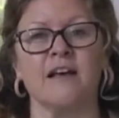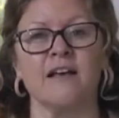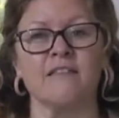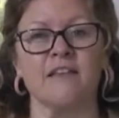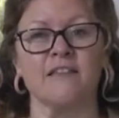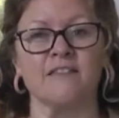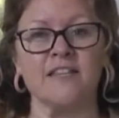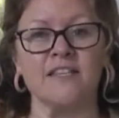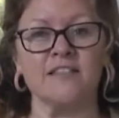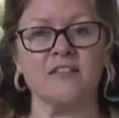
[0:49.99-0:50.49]

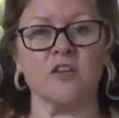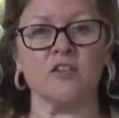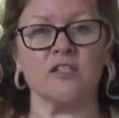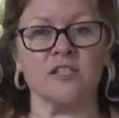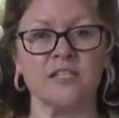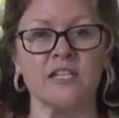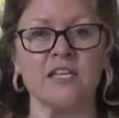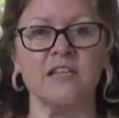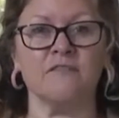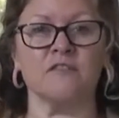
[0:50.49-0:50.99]
that these are
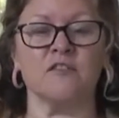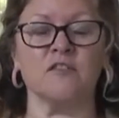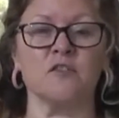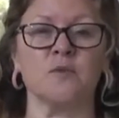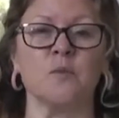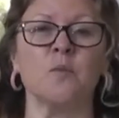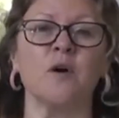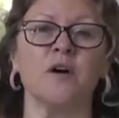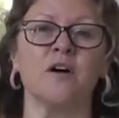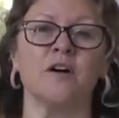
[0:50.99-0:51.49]
Stephen's
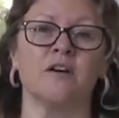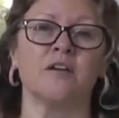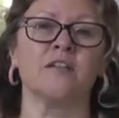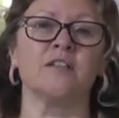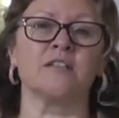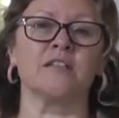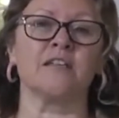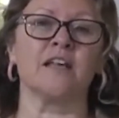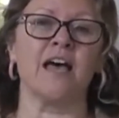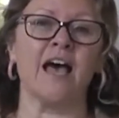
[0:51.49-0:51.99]

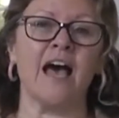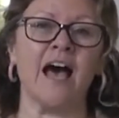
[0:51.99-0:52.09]
words.